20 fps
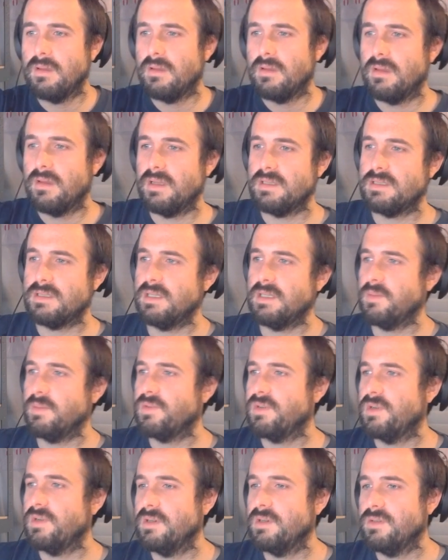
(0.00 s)

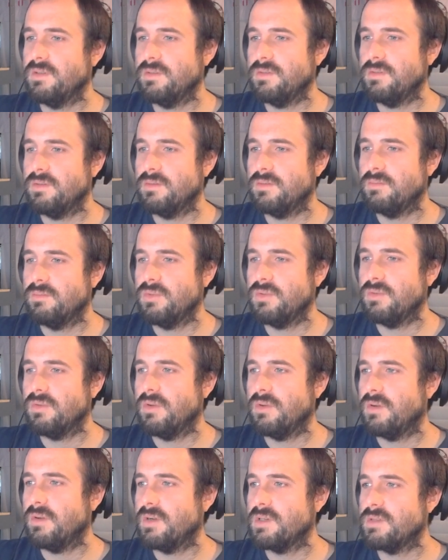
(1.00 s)
STM32
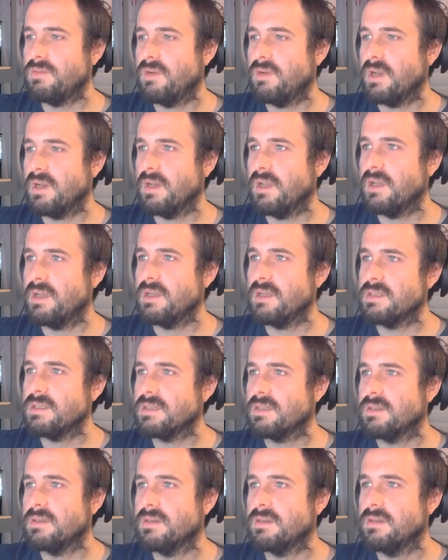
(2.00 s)
bootloader is
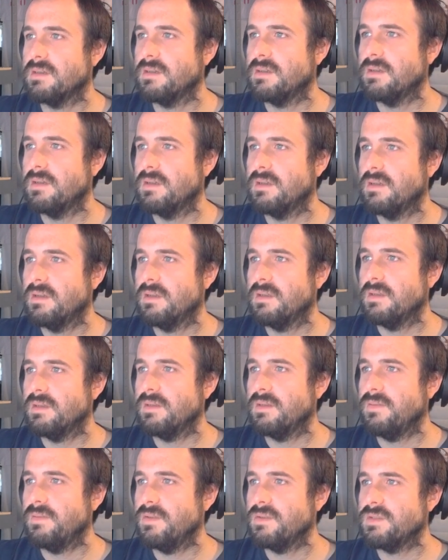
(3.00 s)
recognized.
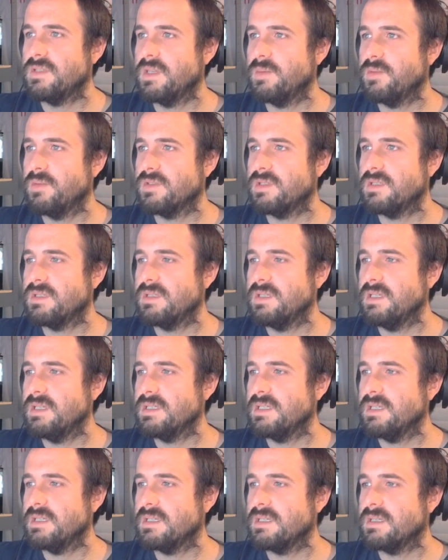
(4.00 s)
Diffuse demo sees
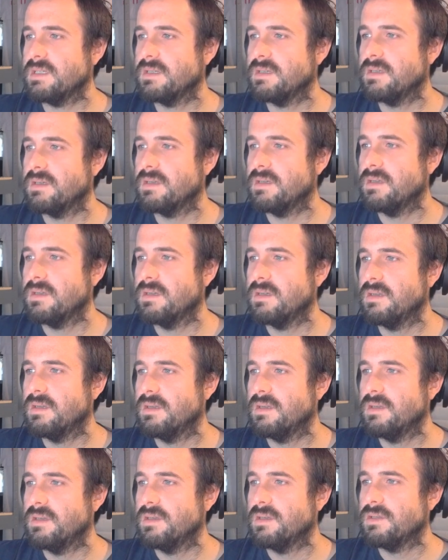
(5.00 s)
it.
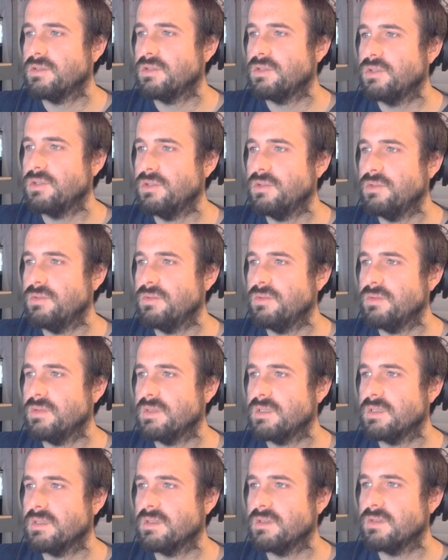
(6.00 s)

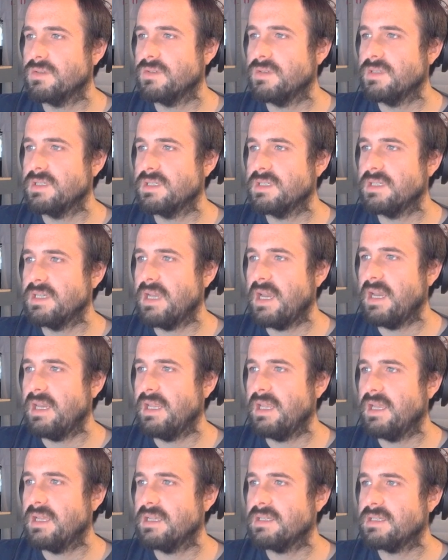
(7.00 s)
choose, so this is an
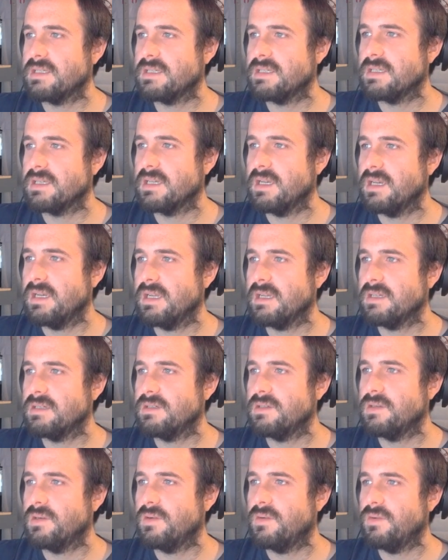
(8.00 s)
NES
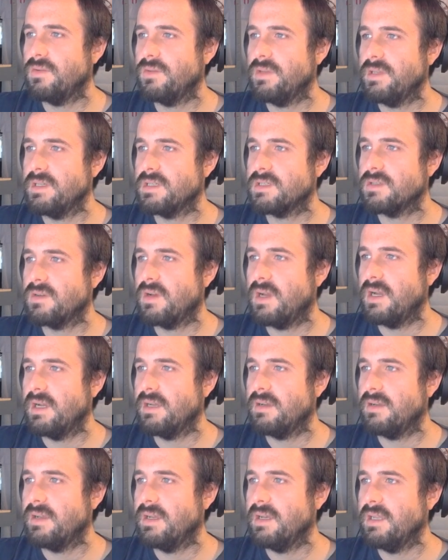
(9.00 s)
connector only, so
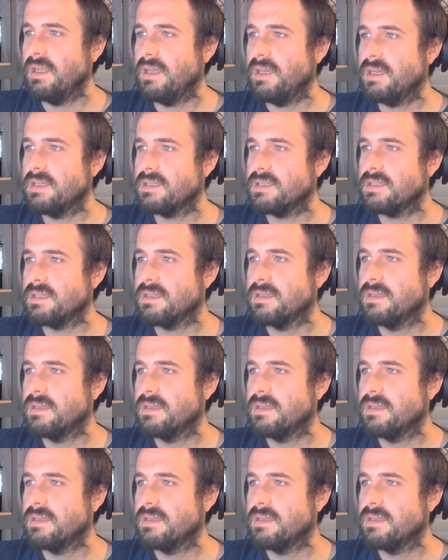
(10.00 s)
INL NES,